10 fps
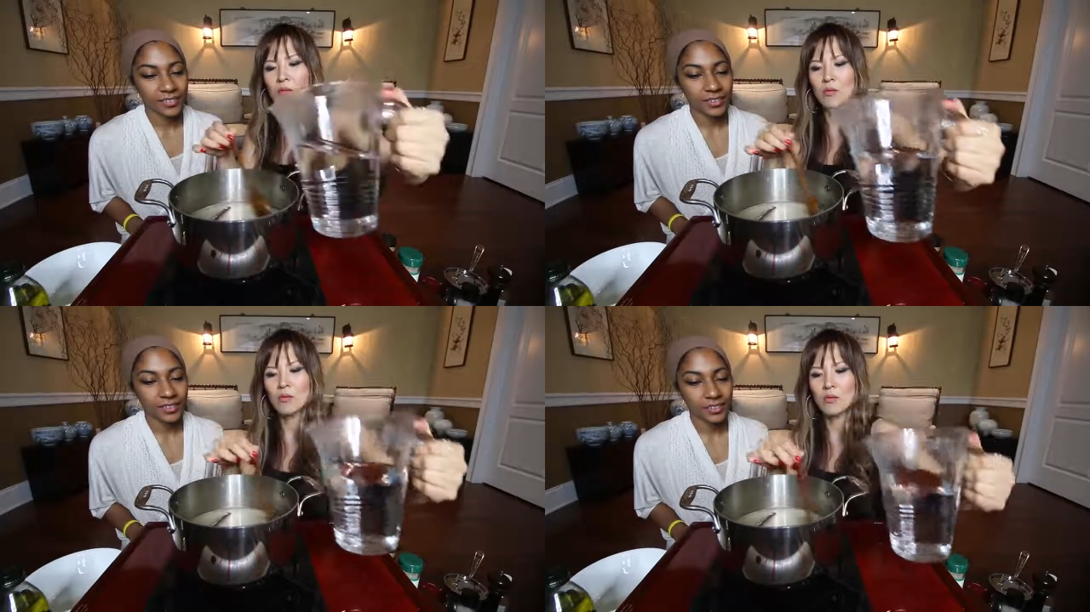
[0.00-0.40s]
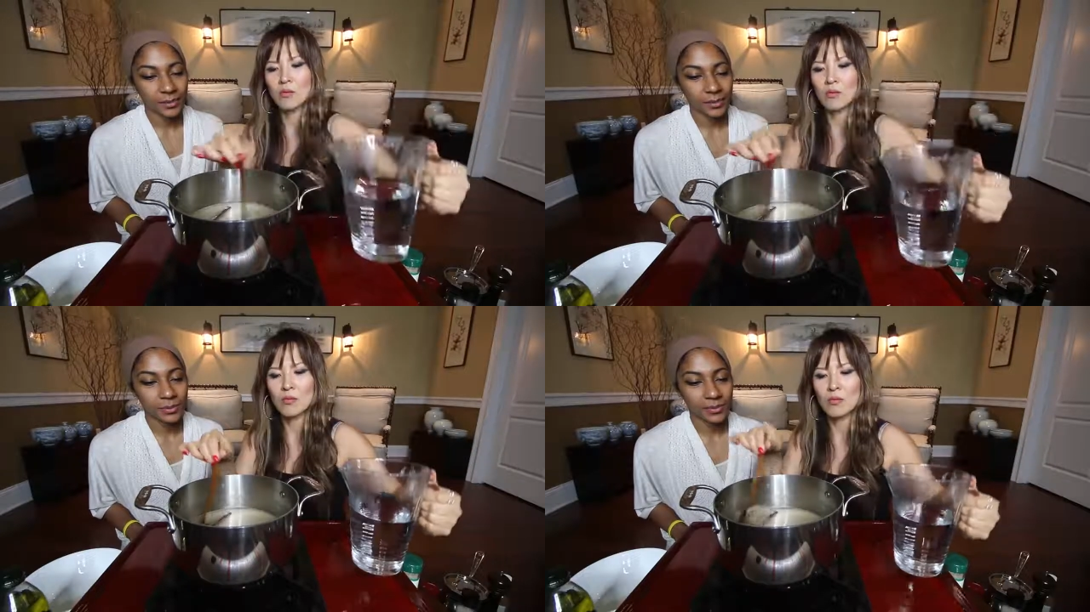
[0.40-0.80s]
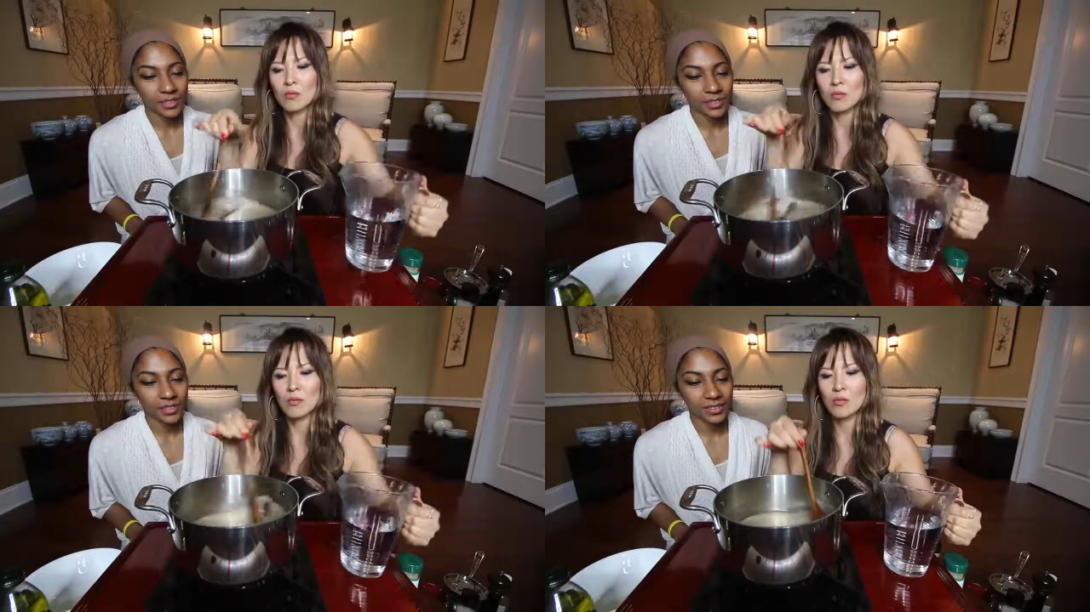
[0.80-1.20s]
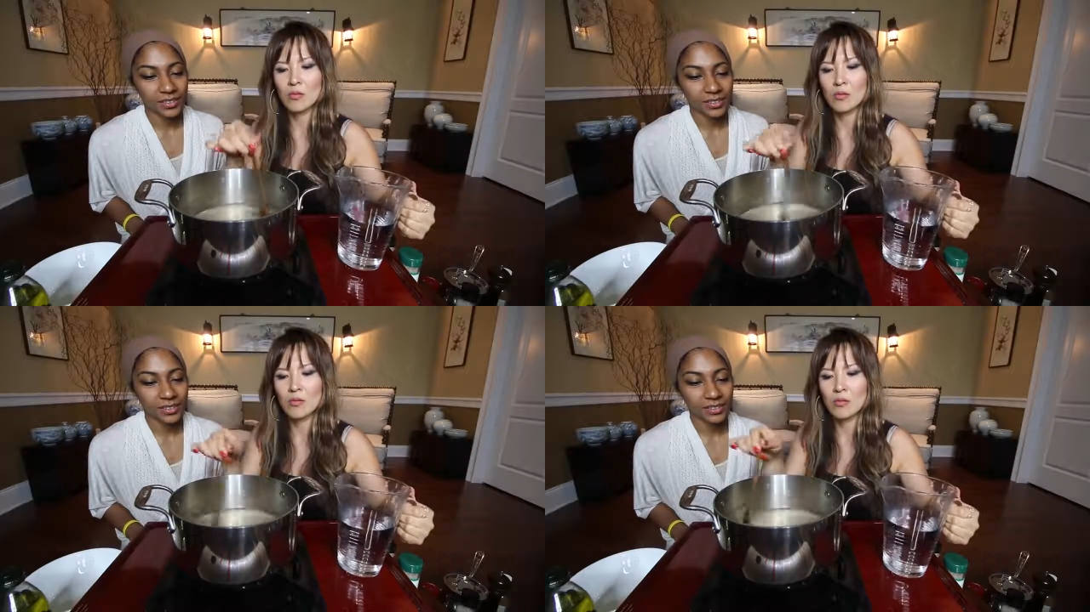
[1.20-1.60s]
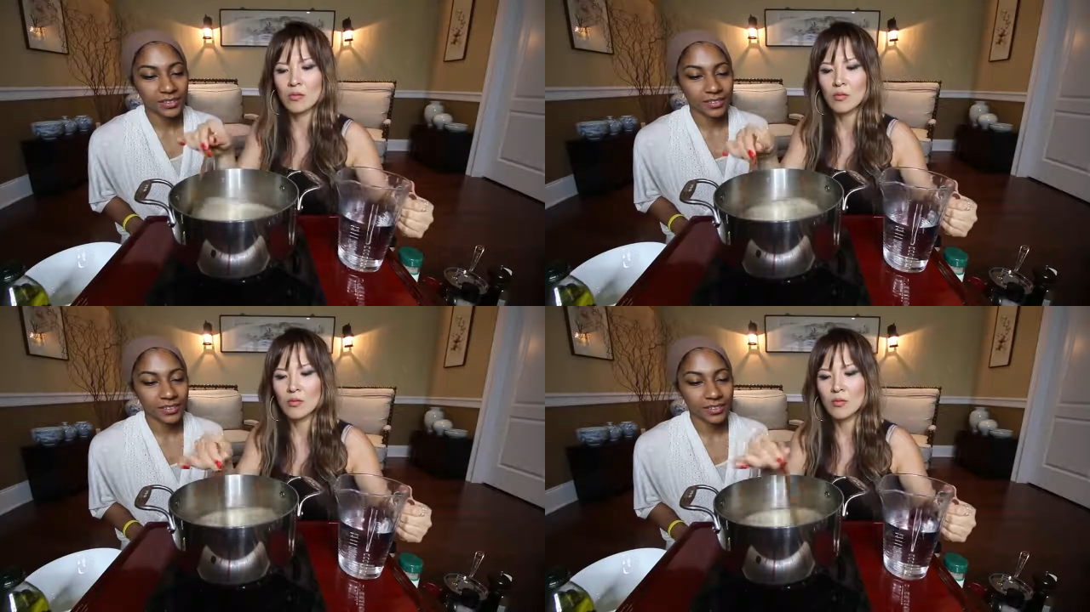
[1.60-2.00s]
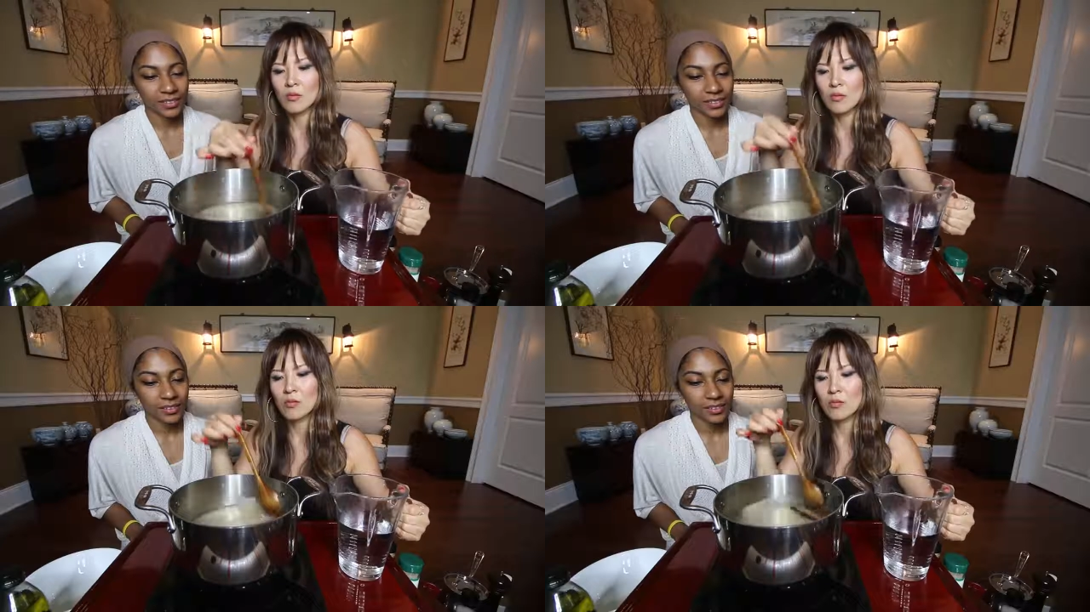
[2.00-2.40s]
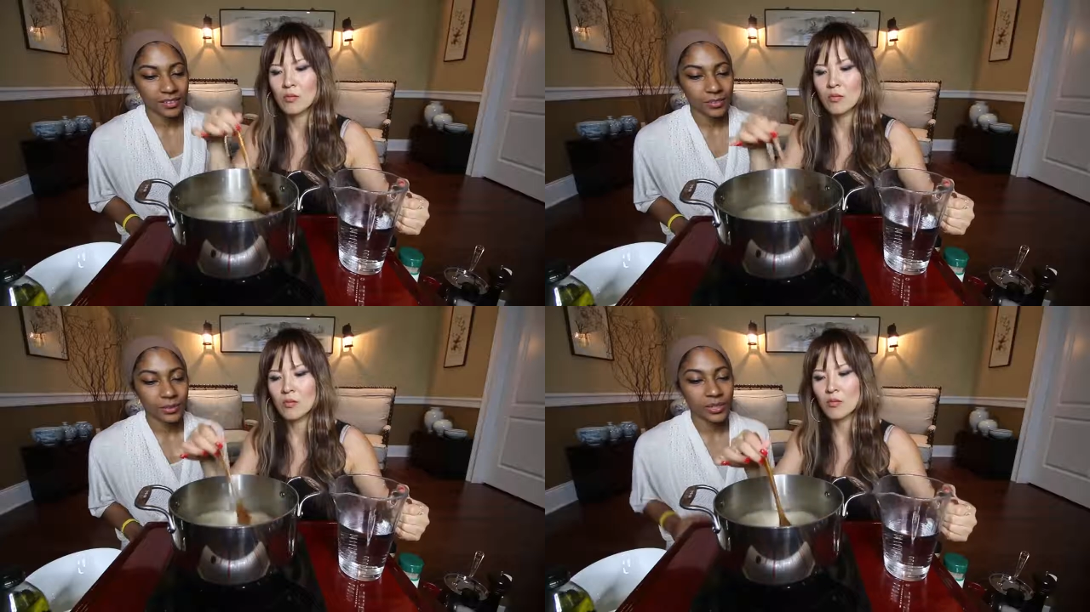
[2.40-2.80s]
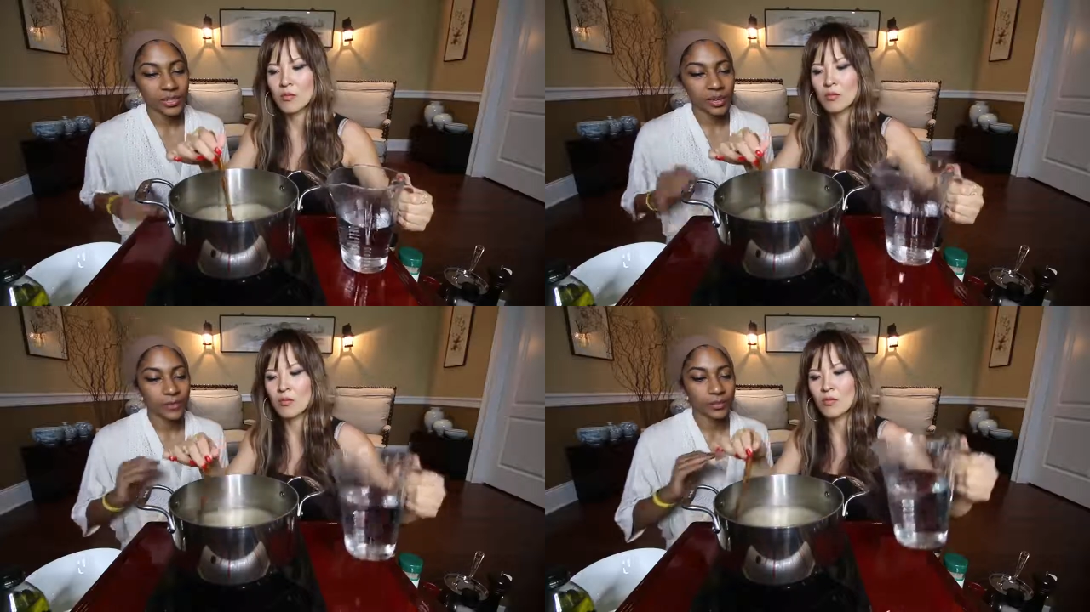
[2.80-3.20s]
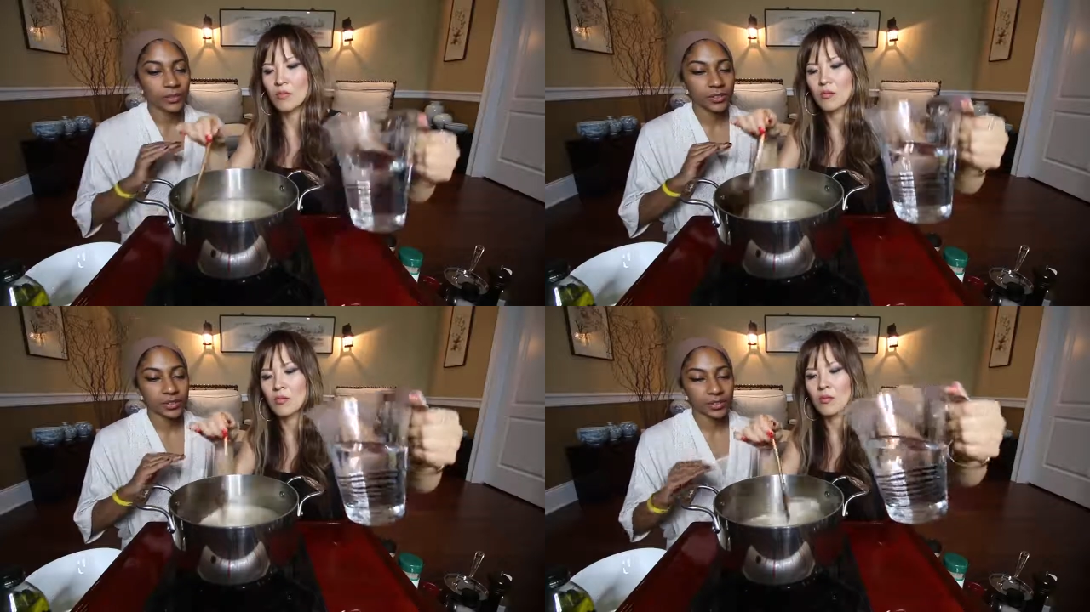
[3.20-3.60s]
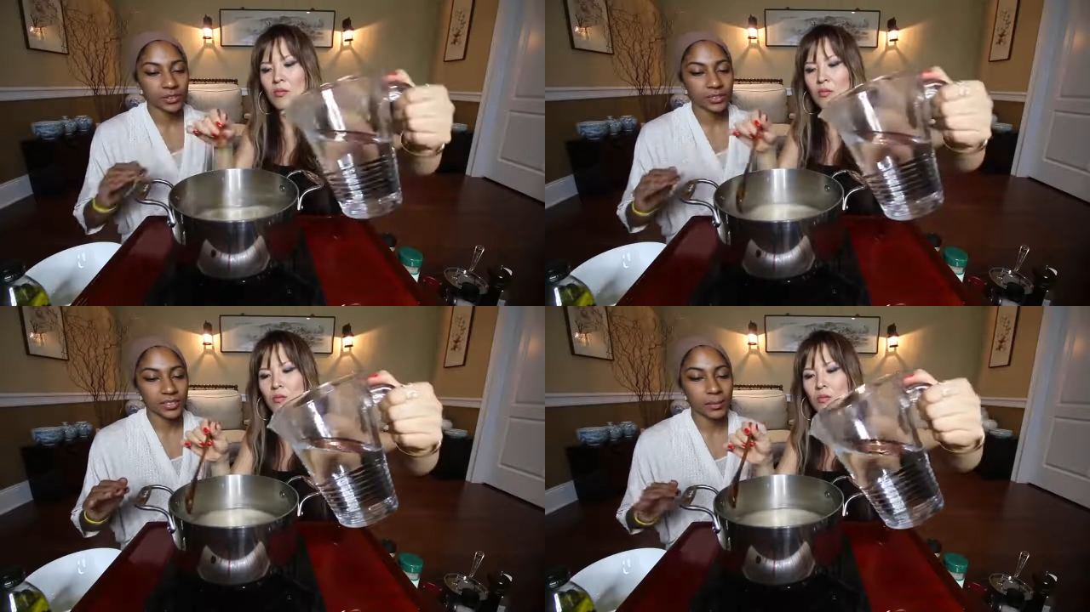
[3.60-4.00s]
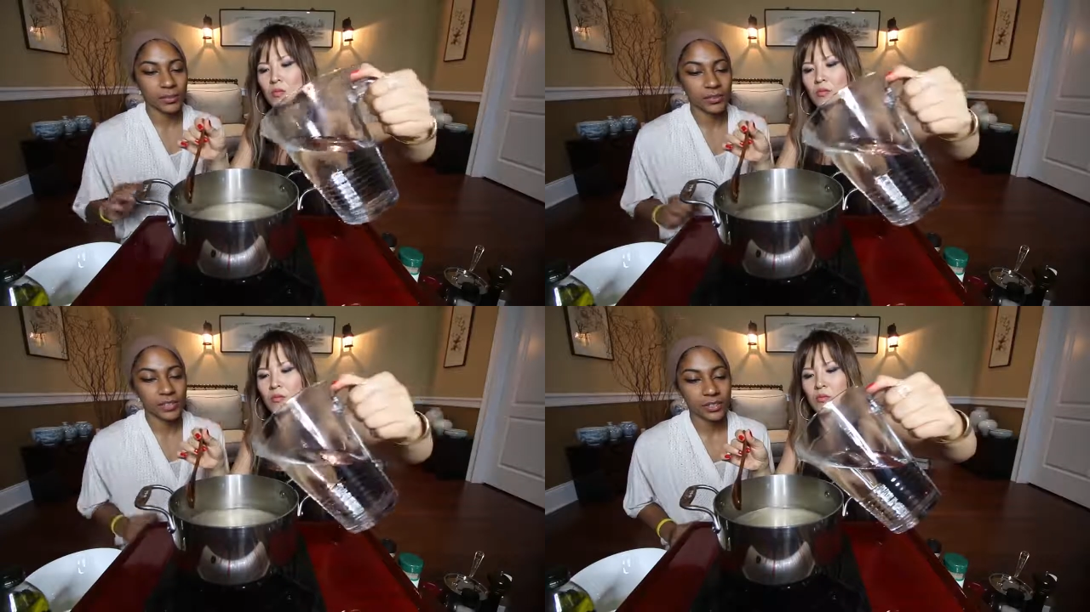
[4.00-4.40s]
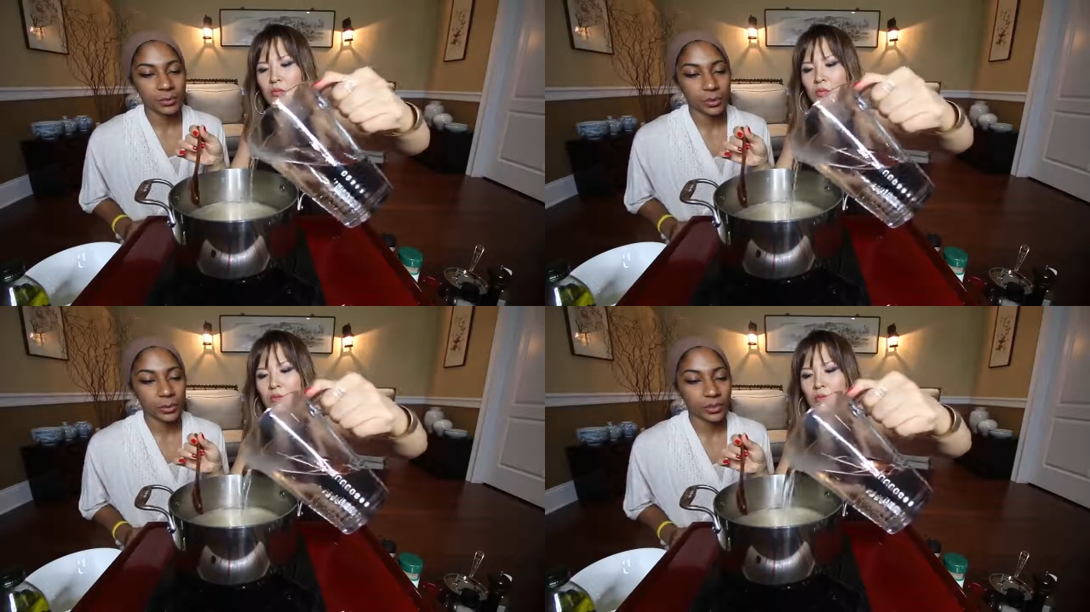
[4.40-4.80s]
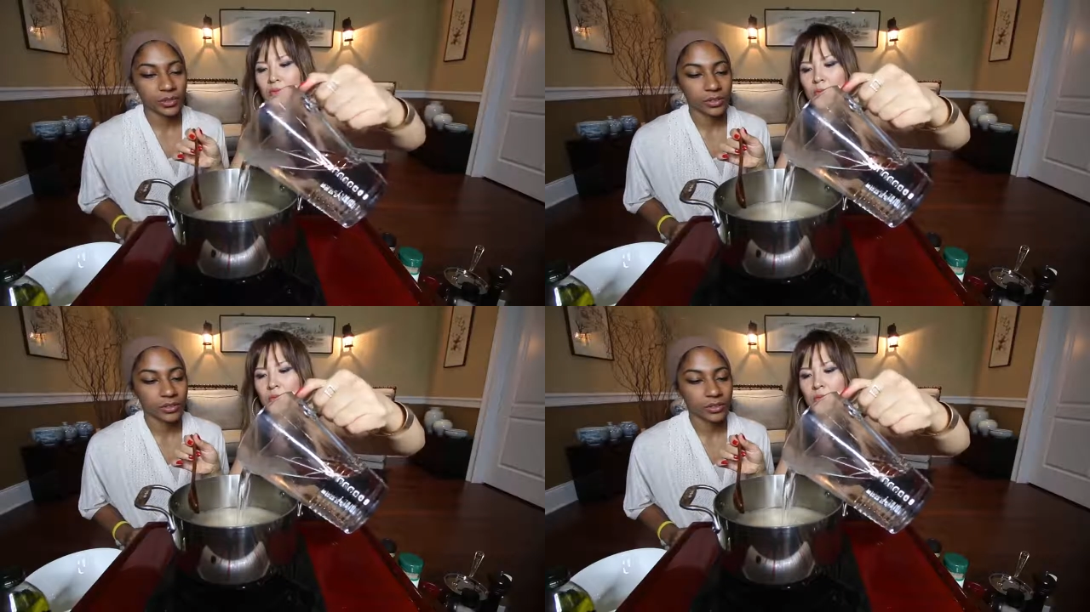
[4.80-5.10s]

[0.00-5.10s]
Speaker 1: A little bit more sizzle. You want to cover the top of the rice with water